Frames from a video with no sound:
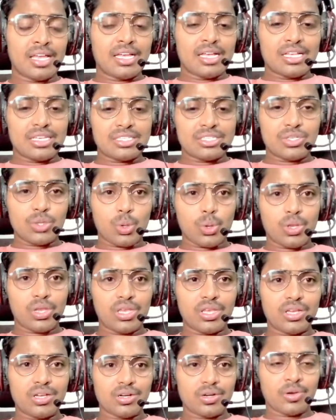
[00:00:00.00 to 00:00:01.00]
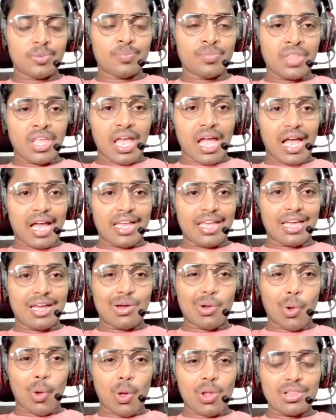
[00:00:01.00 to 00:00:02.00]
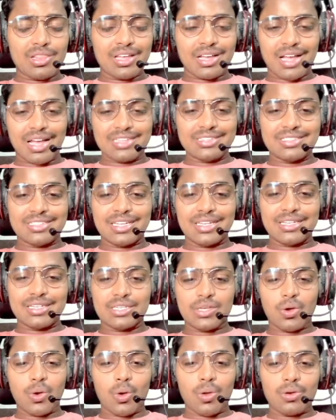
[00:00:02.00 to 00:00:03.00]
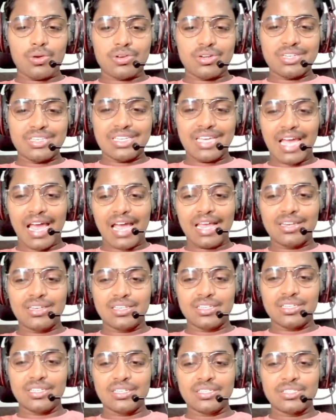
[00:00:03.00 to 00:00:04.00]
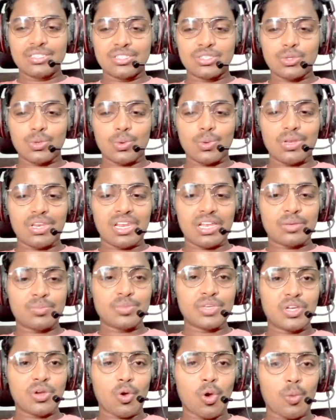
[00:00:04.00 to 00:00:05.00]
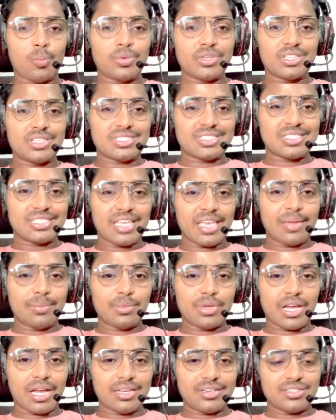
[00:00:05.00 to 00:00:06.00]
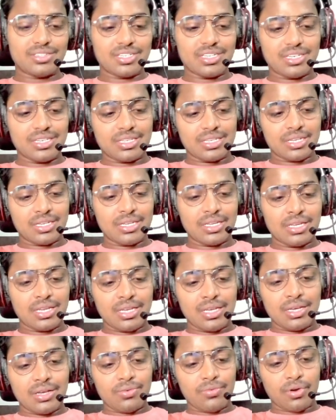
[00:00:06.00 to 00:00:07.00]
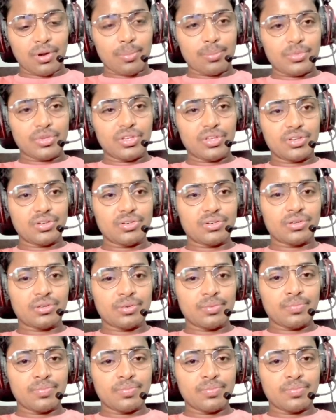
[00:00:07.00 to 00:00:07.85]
So here I have all the content already handy, so let me copy the same content from here